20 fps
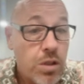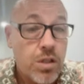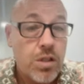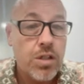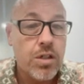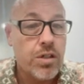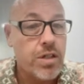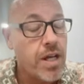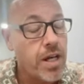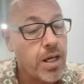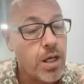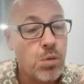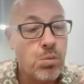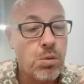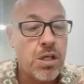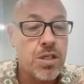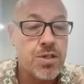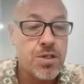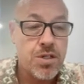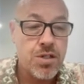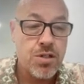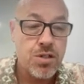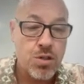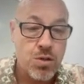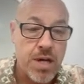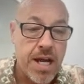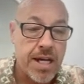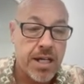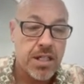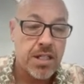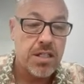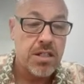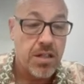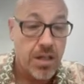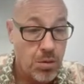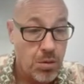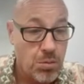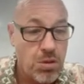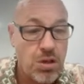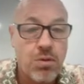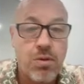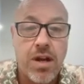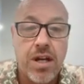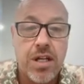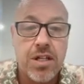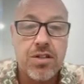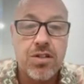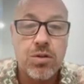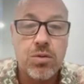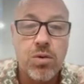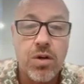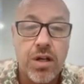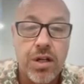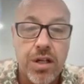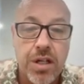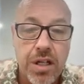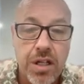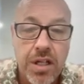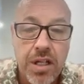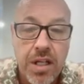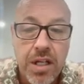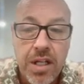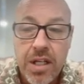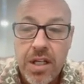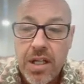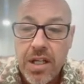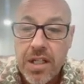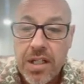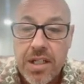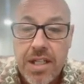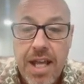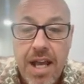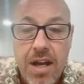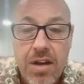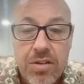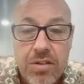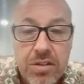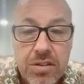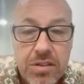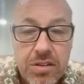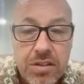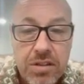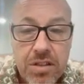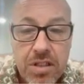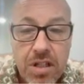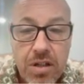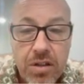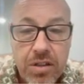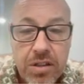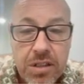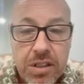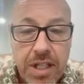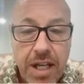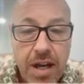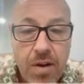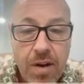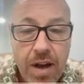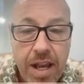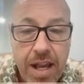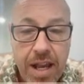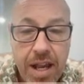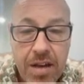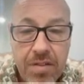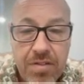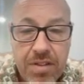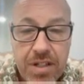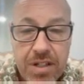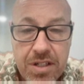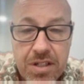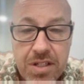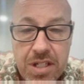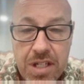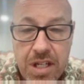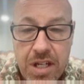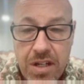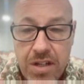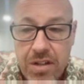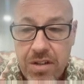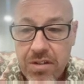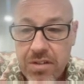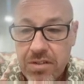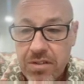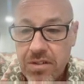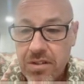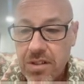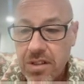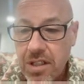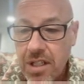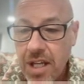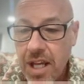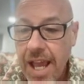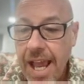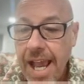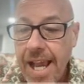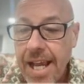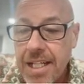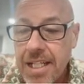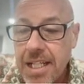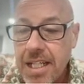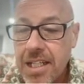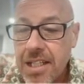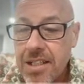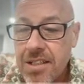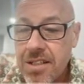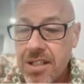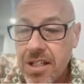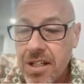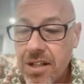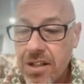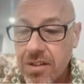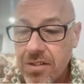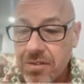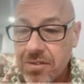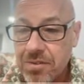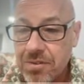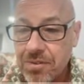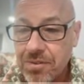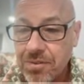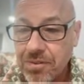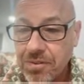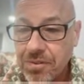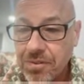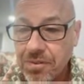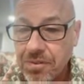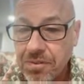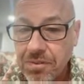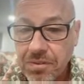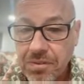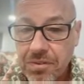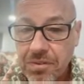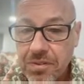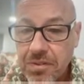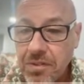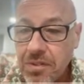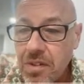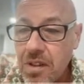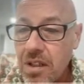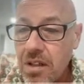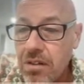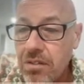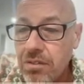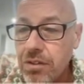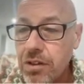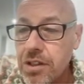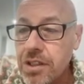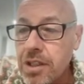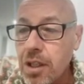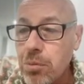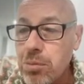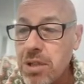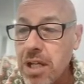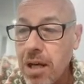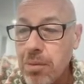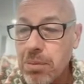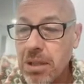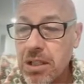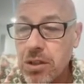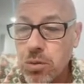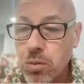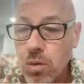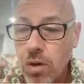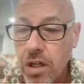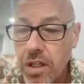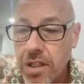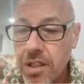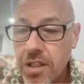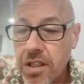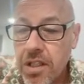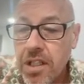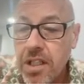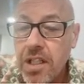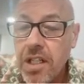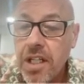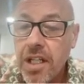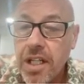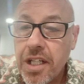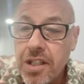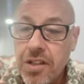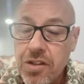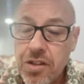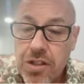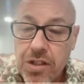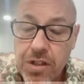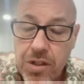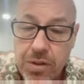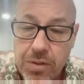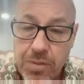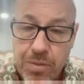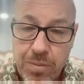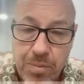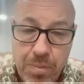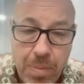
you're not going to be as distracted and be ready to work. Now, notice how I have this here and his here for subtopics 1 and 2.